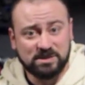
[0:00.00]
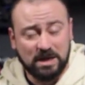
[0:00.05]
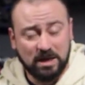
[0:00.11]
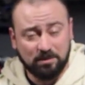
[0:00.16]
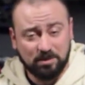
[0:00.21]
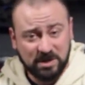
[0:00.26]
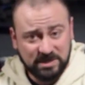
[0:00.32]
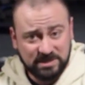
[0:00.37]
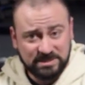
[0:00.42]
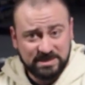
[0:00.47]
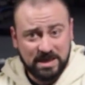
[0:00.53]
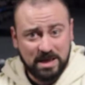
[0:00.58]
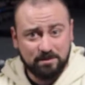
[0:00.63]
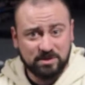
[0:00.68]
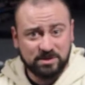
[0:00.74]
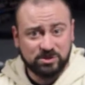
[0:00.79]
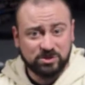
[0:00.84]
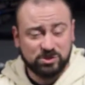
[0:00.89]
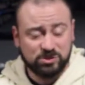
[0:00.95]
Now I'm gonna
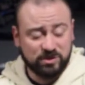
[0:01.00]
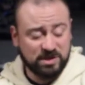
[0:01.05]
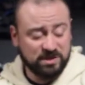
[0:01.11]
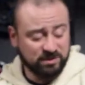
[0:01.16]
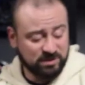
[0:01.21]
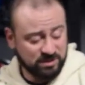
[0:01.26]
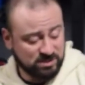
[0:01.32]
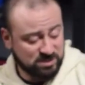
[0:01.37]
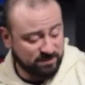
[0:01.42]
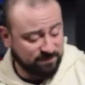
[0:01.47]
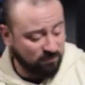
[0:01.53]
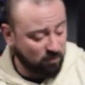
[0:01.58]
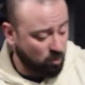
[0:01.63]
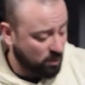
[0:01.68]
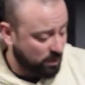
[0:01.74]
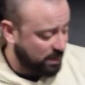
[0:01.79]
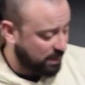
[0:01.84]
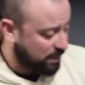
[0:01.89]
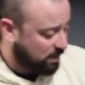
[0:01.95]
demonstrate this
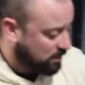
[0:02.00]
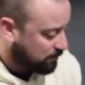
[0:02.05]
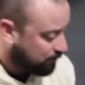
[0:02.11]
for you.